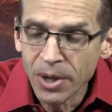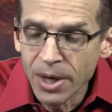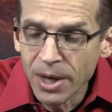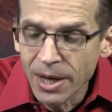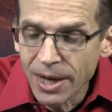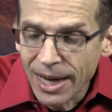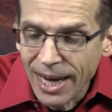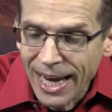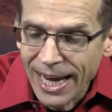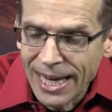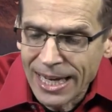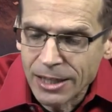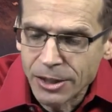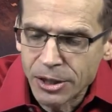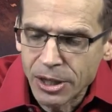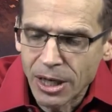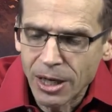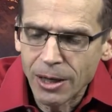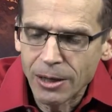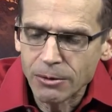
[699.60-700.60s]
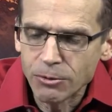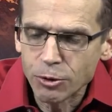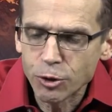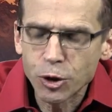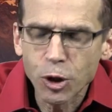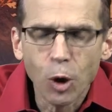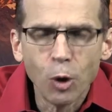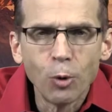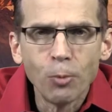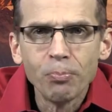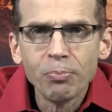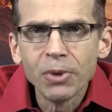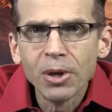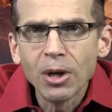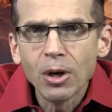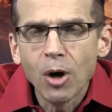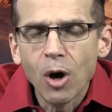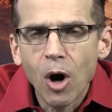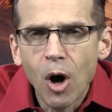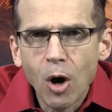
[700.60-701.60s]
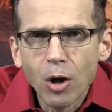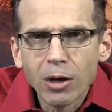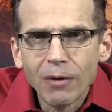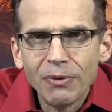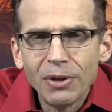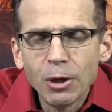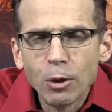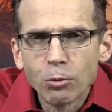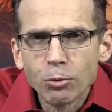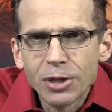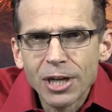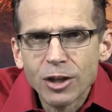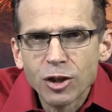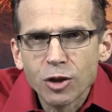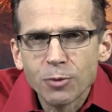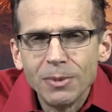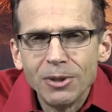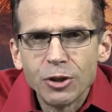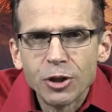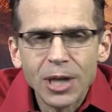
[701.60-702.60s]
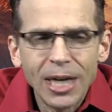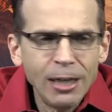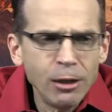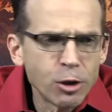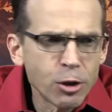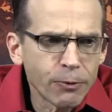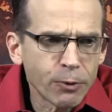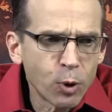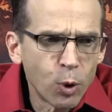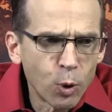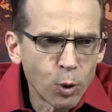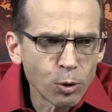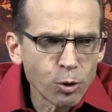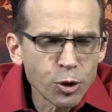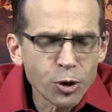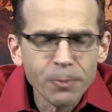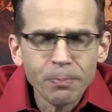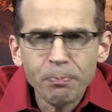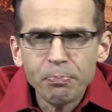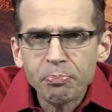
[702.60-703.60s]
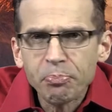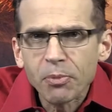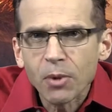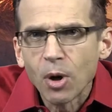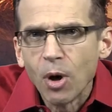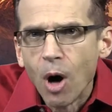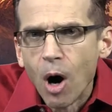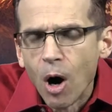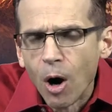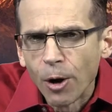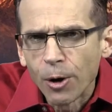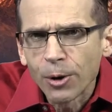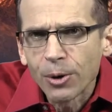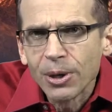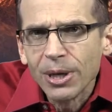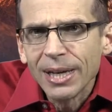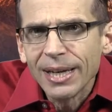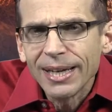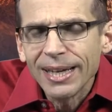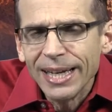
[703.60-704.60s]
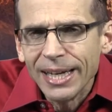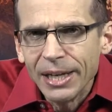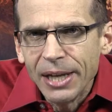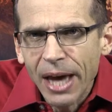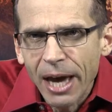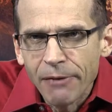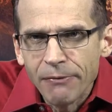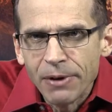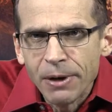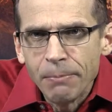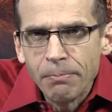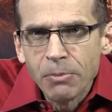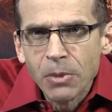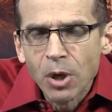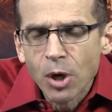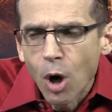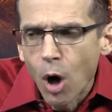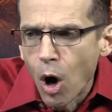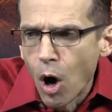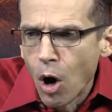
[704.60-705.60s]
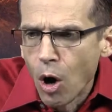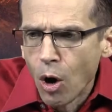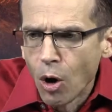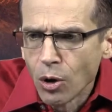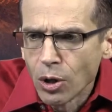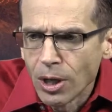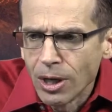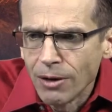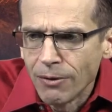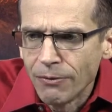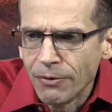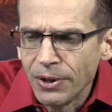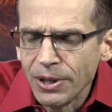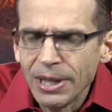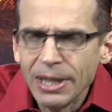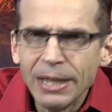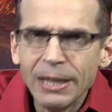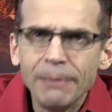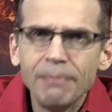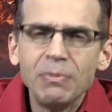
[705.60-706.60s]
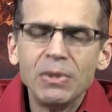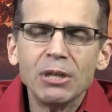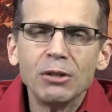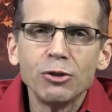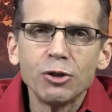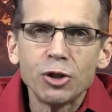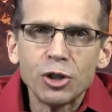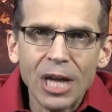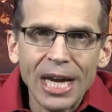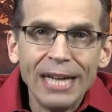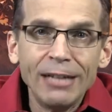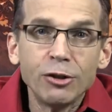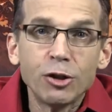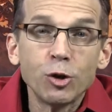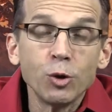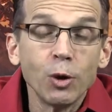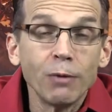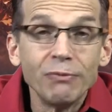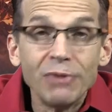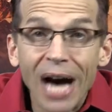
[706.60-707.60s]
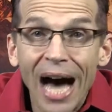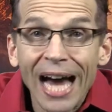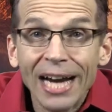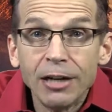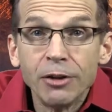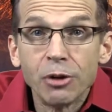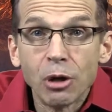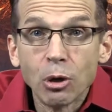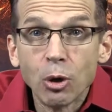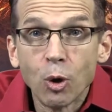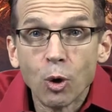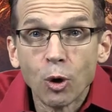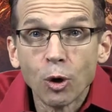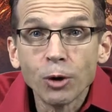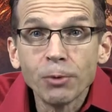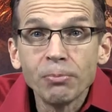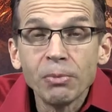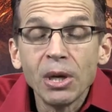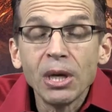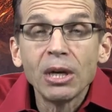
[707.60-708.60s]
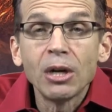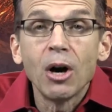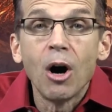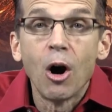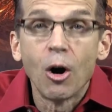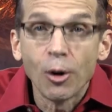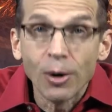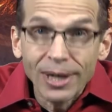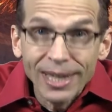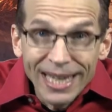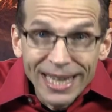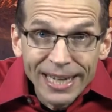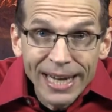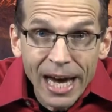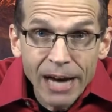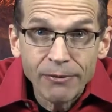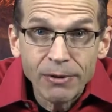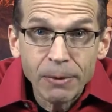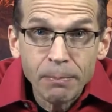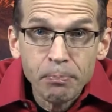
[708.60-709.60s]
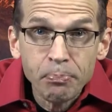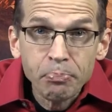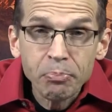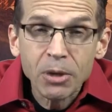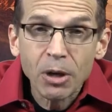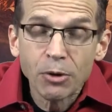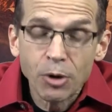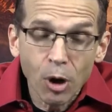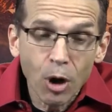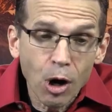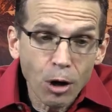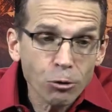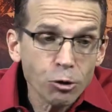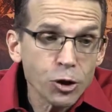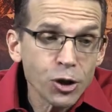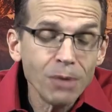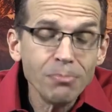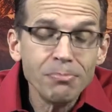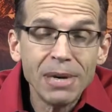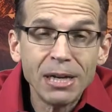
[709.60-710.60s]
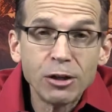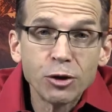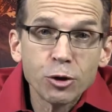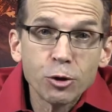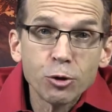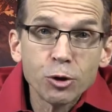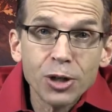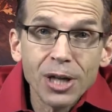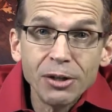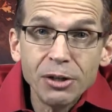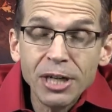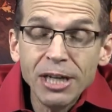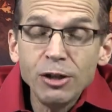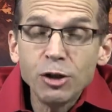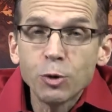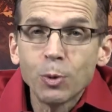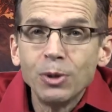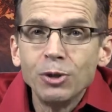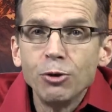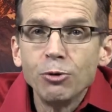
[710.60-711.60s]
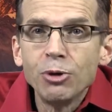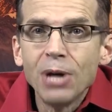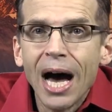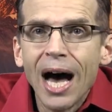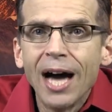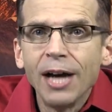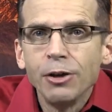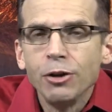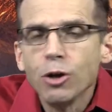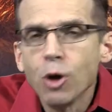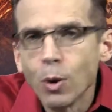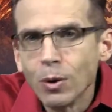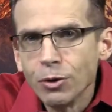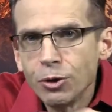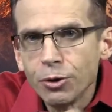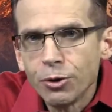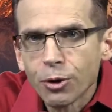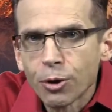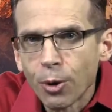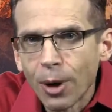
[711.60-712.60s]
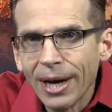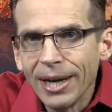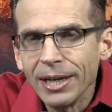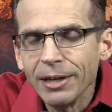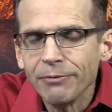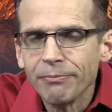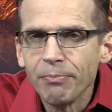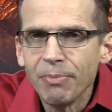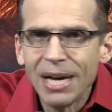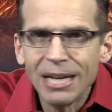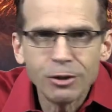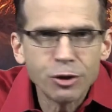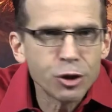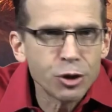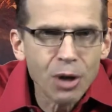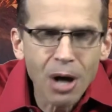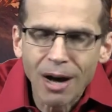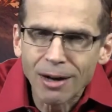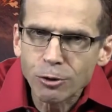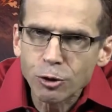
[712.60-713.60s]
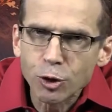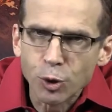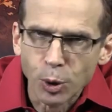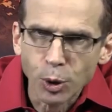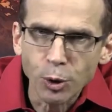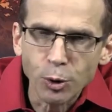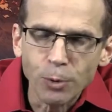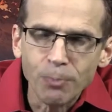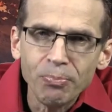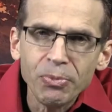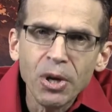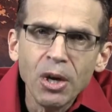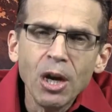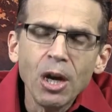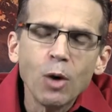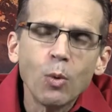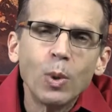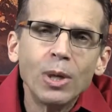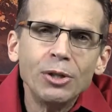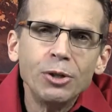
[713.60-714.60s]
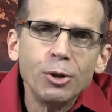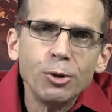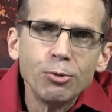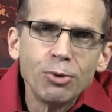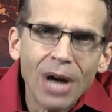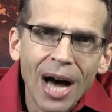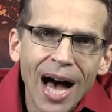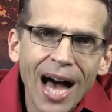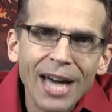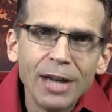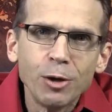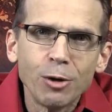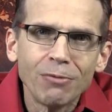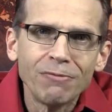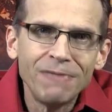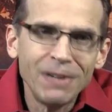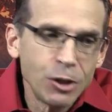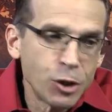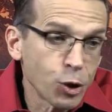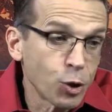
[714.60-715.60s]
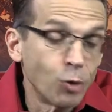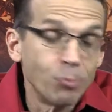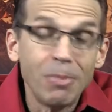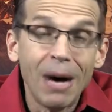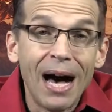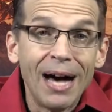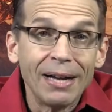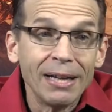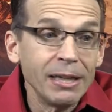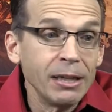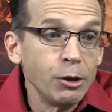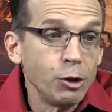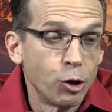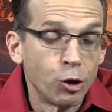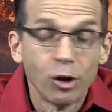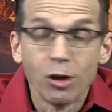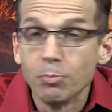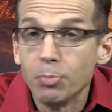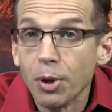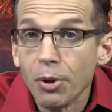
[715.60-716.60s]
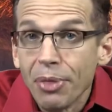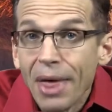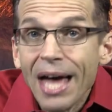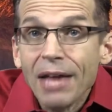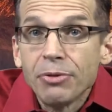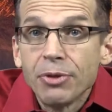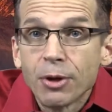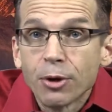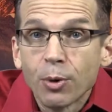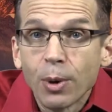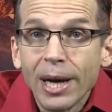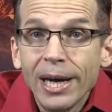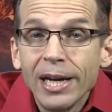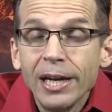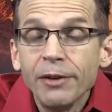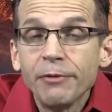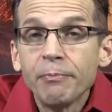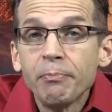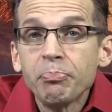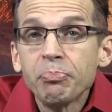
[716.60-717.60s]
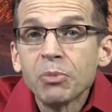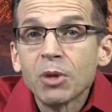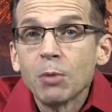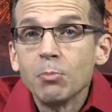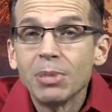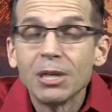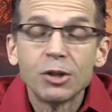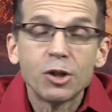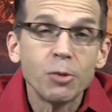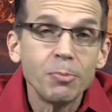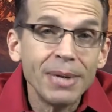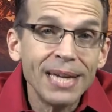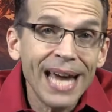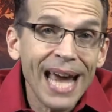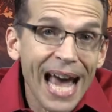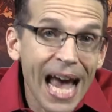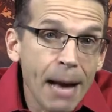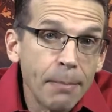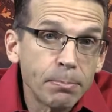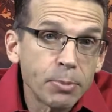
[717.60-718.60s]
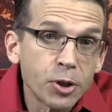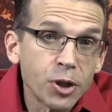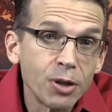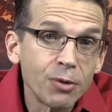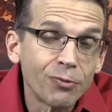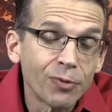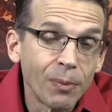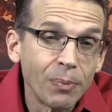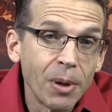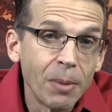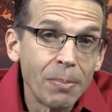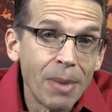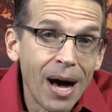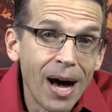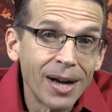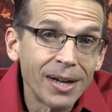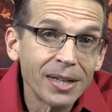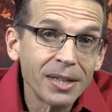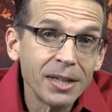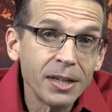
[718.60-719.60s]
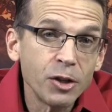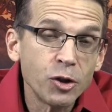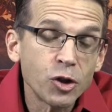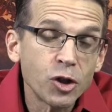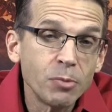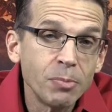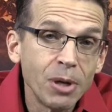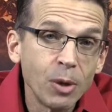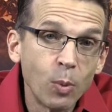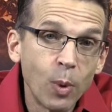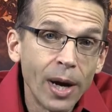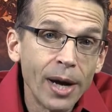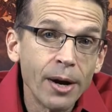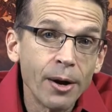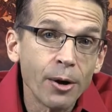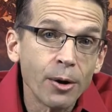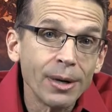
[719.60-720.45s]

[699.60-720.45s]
And uh, so all of the Old Testament saints, of course, are in heaven all of the saints who have died in the Lord are in heaven. There are some ministers that teach when you die, you go into the grave. That's not true. When you die, your physical body, you're going to put that in the grave, but to be absent from the body is to be where?